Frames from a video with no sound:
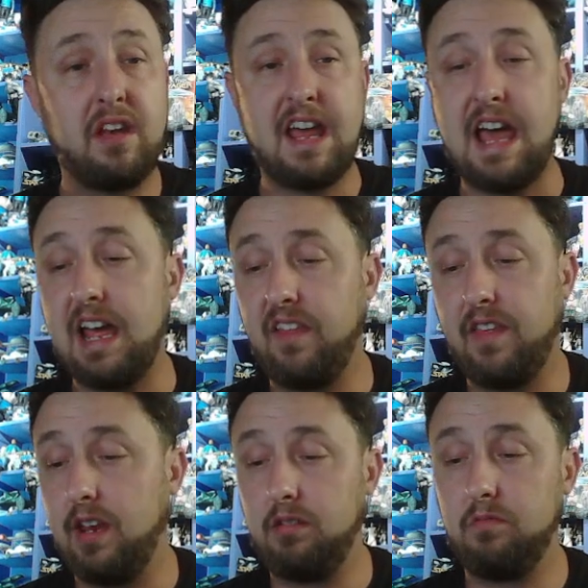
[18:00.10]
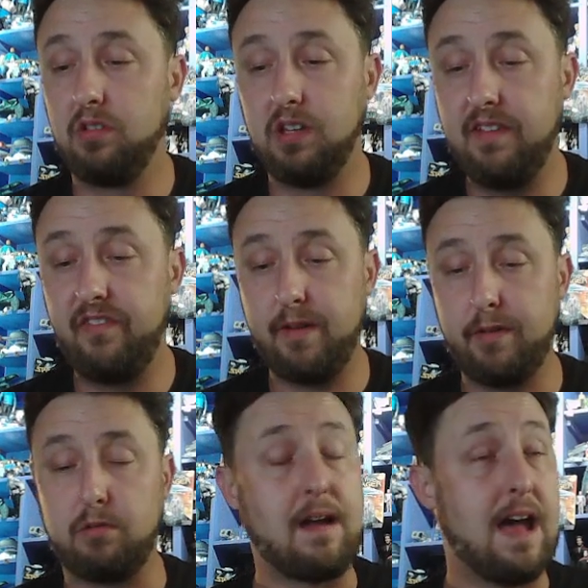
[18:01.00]
die, they leave them
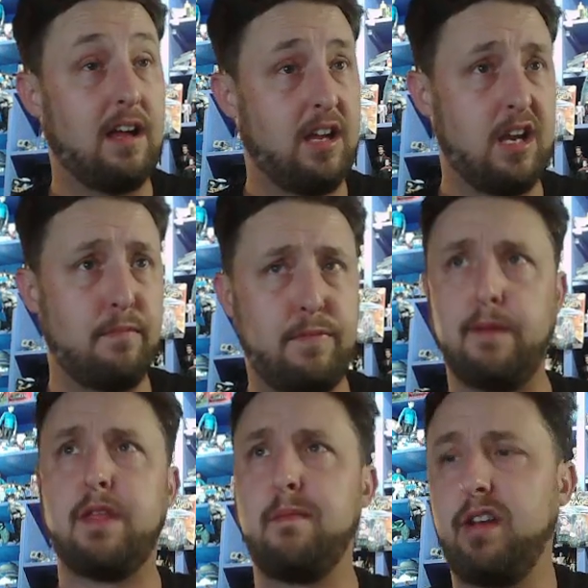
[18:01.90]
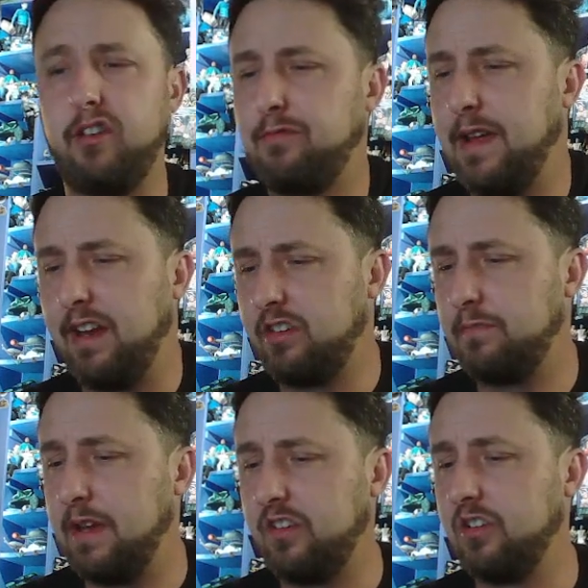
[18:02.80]
to rot and beam them into space,
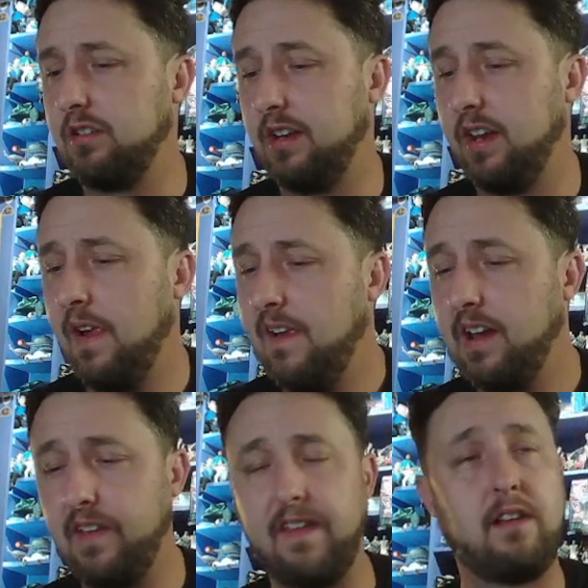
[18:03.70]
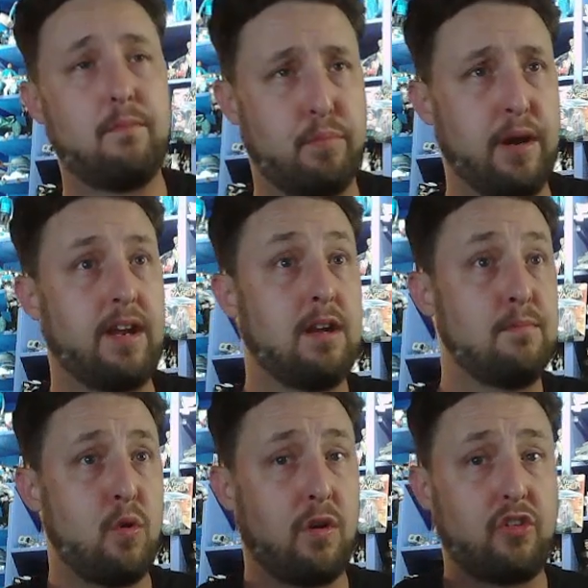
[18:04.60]
basically, and then bring in
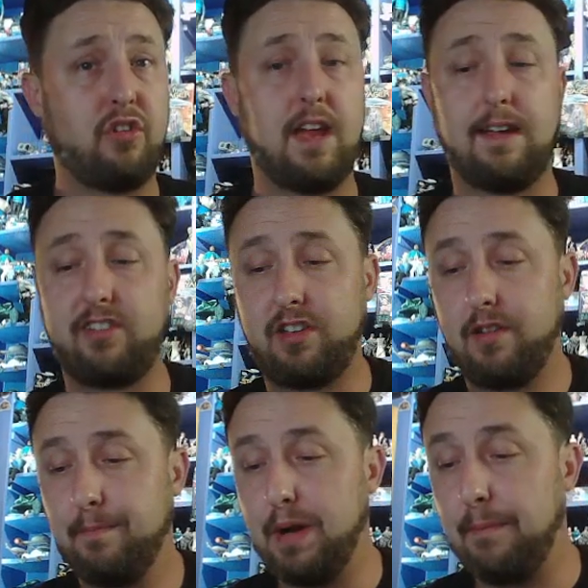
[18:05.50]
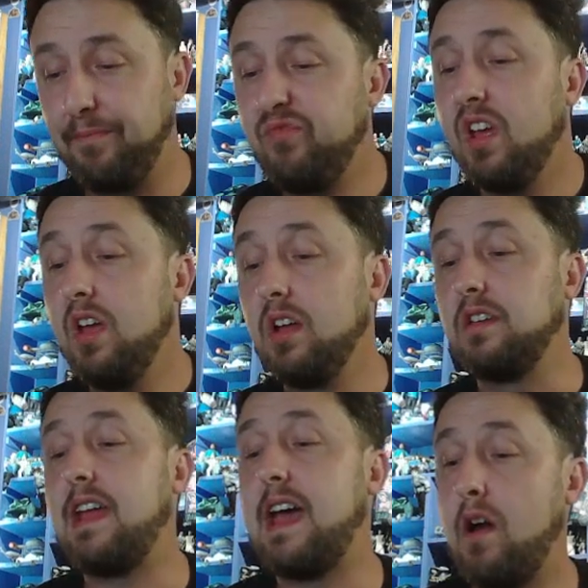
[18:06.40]
more slaves. But
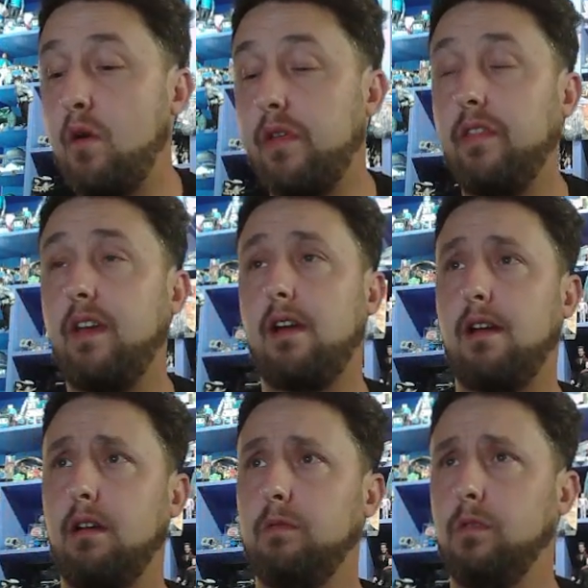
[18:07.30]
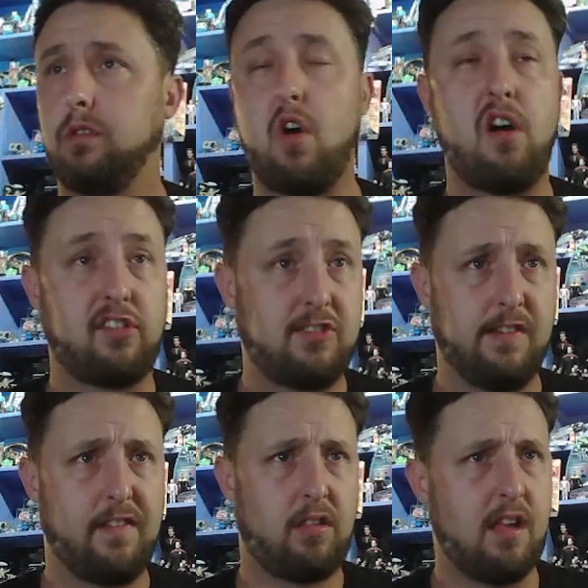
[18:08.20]
now that they're lost
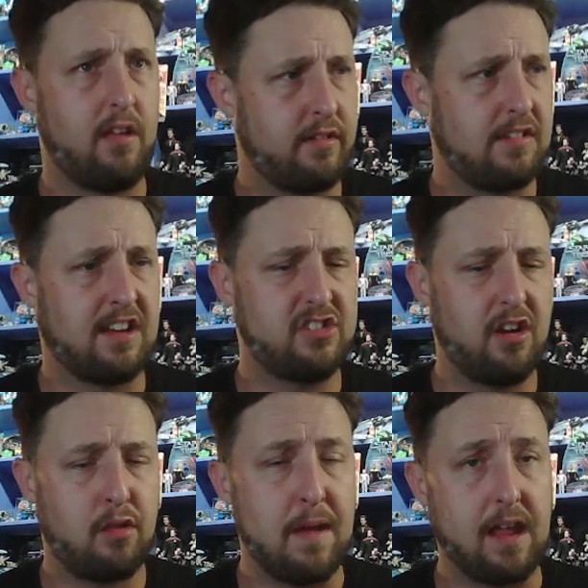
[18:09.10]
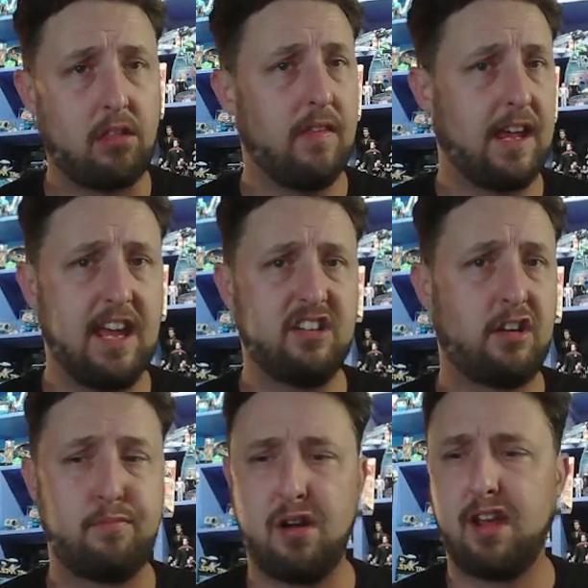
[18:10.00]
in this other section of space, they can't
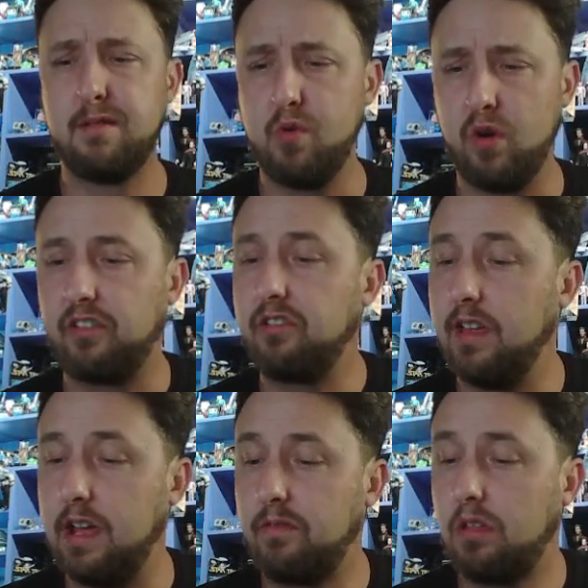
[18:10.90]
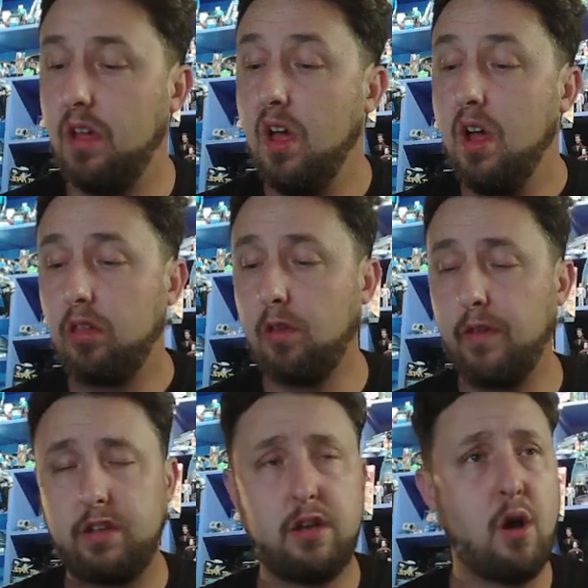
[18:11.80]
just bring in more slaves. So
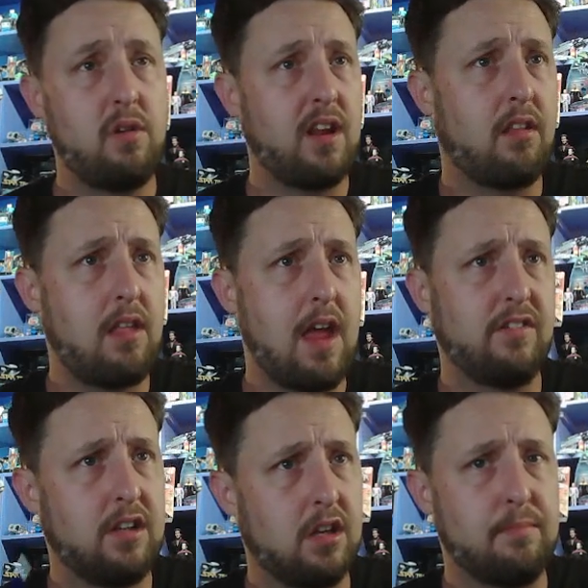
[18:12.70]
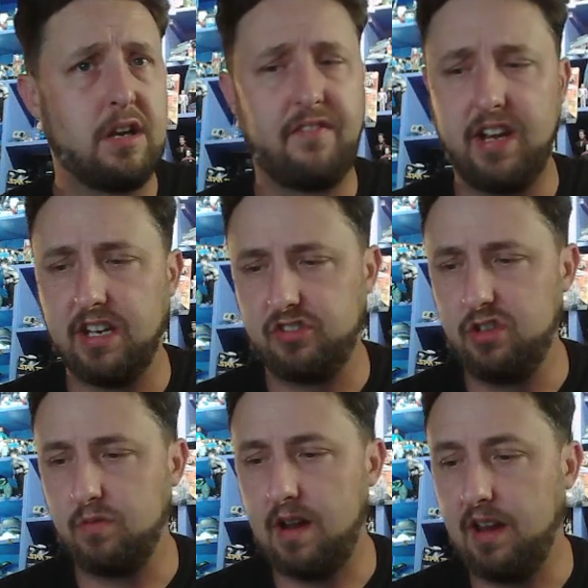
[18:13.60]
the Tedonians have a little bit of an
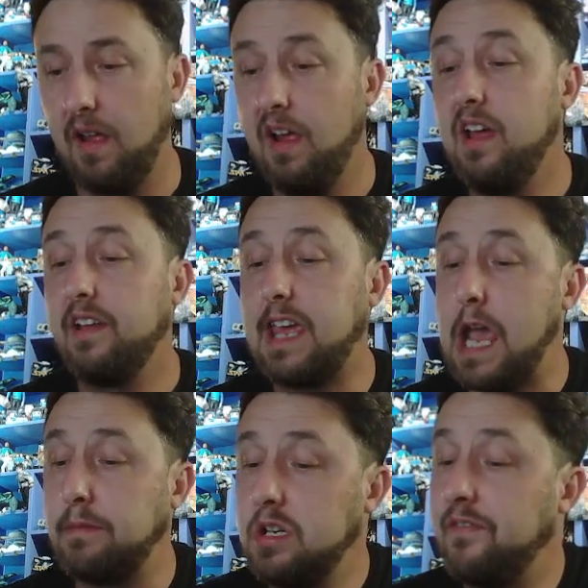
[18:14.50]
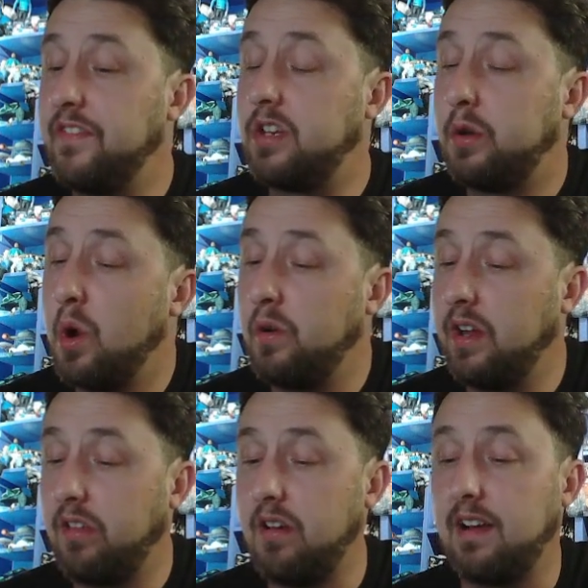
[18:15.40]
issue, right? Captain of the
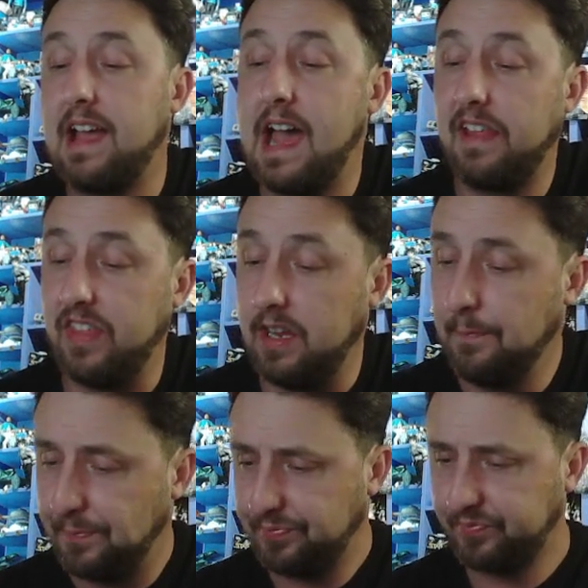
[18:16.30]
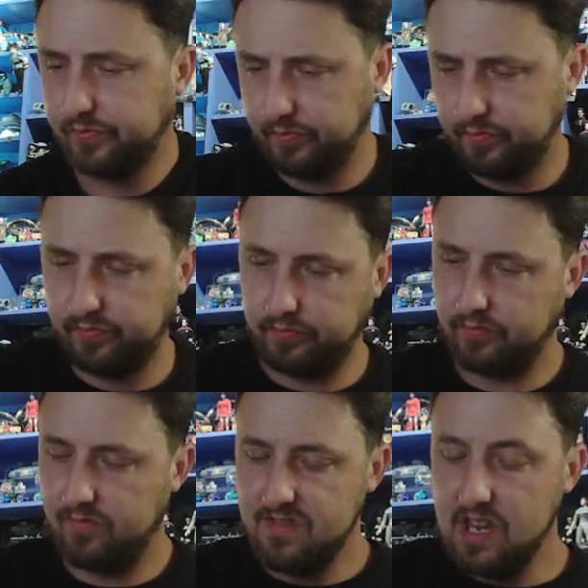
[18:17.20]
Tedonians, Arkathi,
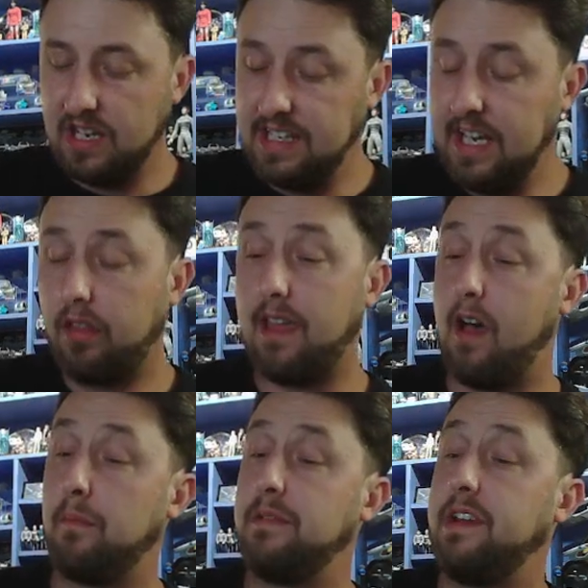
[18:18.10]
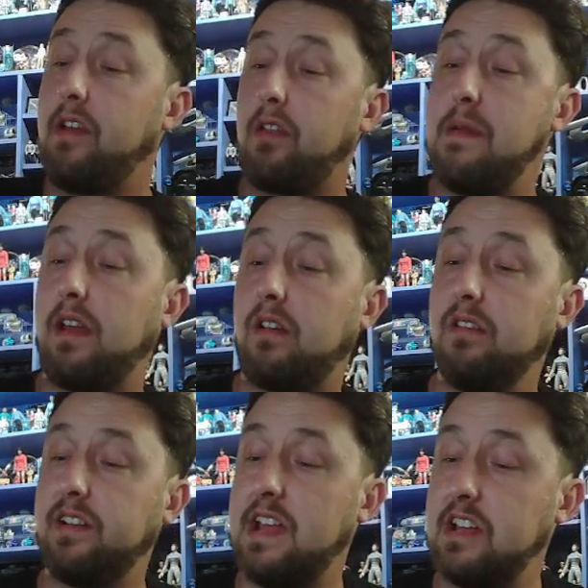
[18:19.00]
needs help, needs
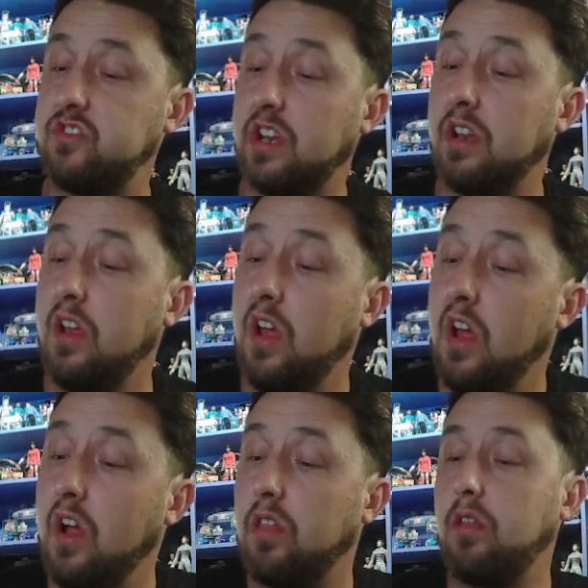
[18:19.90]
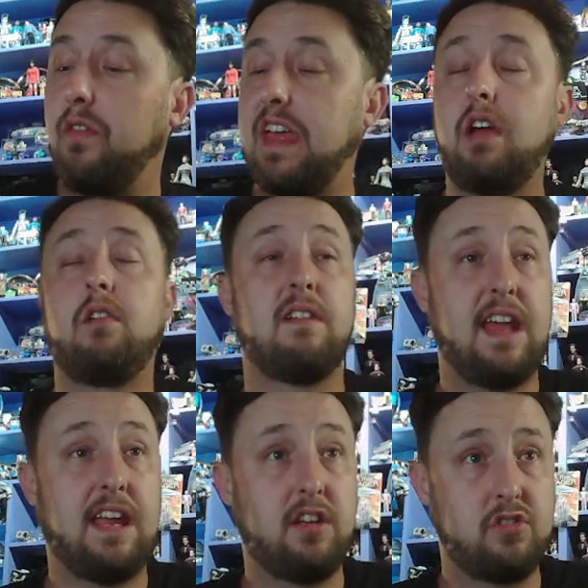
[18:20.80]
medical attention, so they
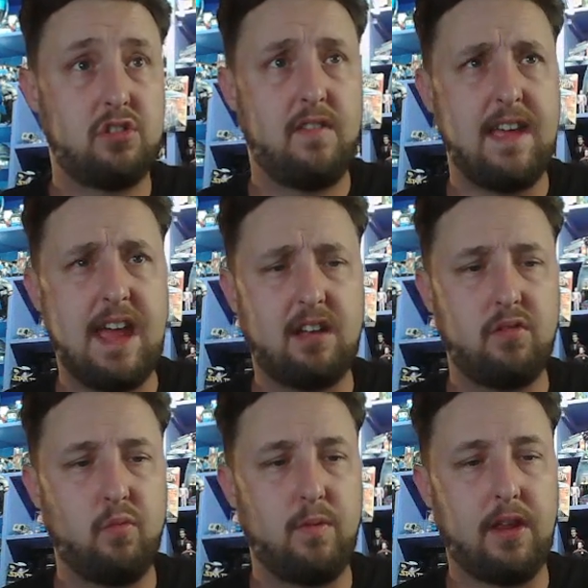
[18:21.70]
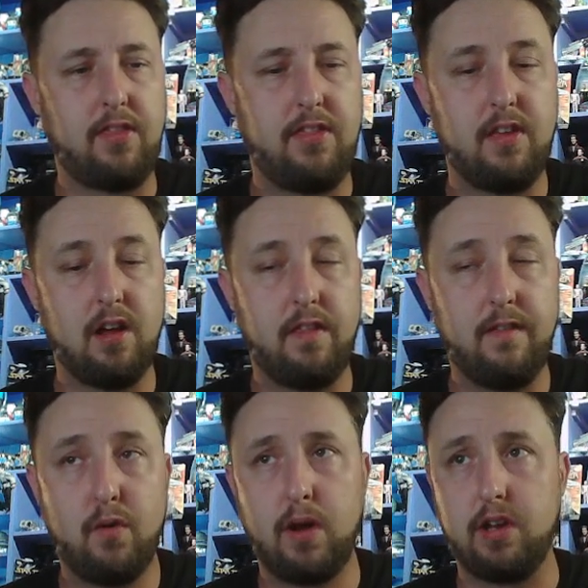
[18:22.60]
arrange that with the
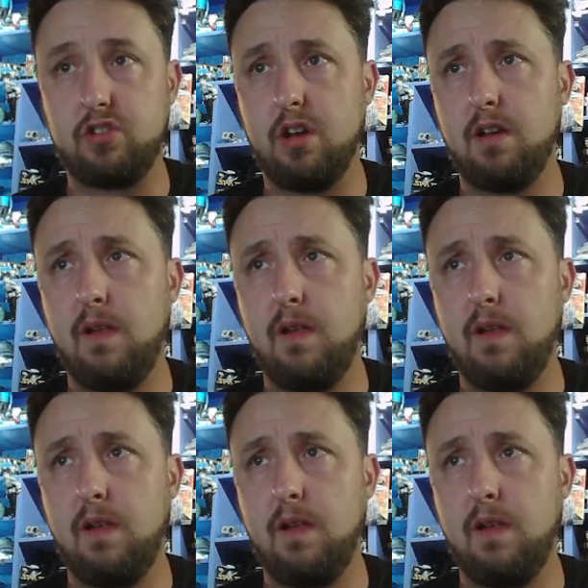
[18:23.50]
Voyager.